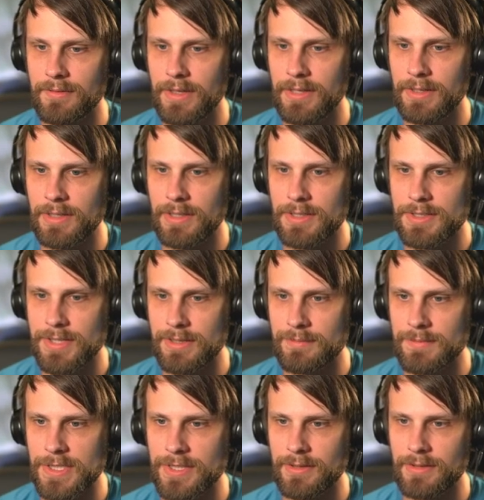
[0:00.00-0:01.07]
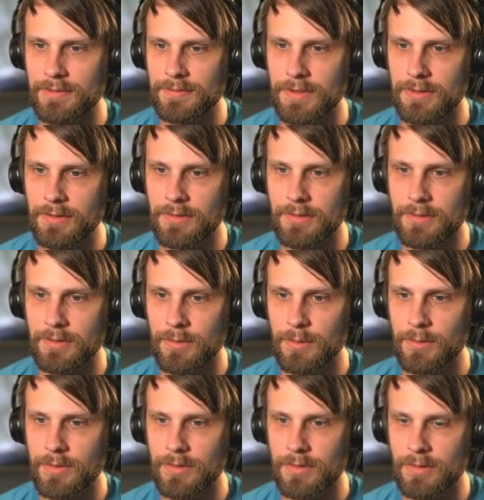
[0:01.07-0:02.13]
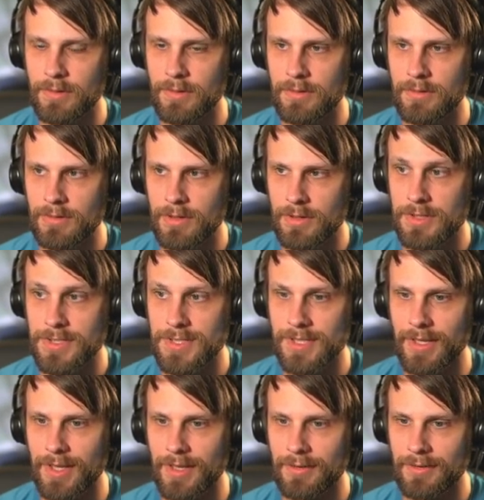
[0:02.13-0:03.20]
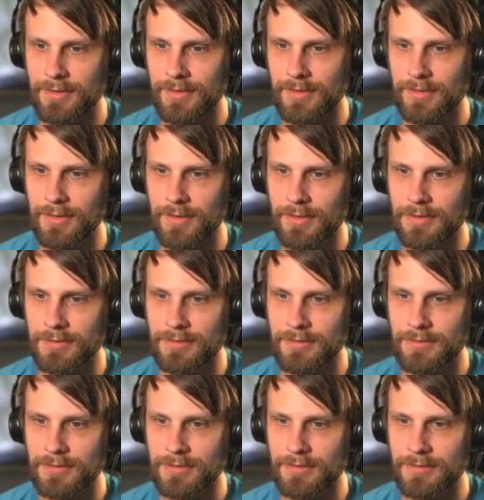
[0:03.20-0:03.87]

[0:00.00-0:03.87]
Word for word: any enchantments on the field or cards in hand, so...